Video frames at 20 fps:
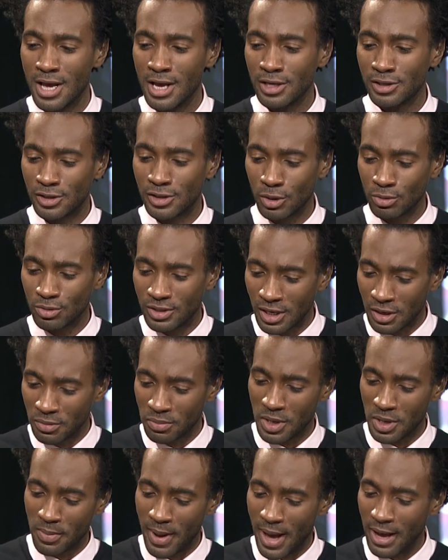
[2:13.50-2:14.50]
So tell
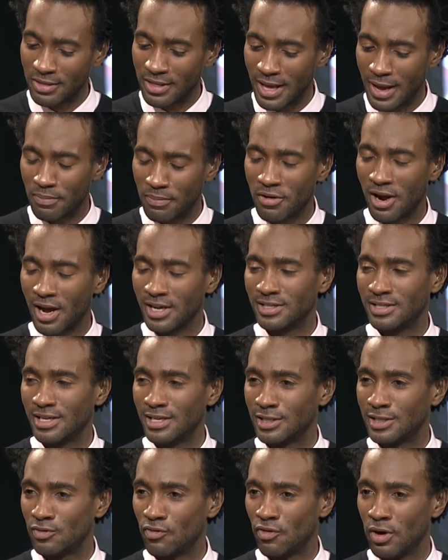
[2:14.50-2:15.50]
me about that
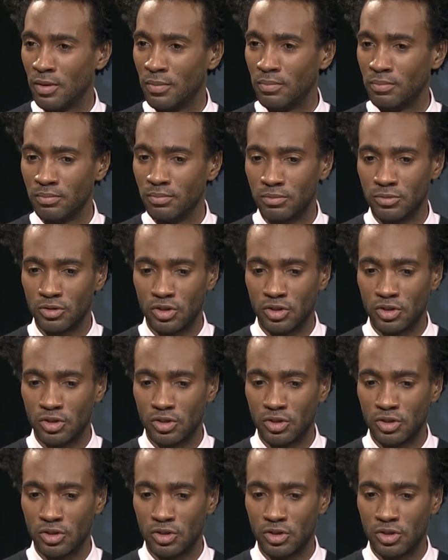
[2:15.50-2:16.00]
process from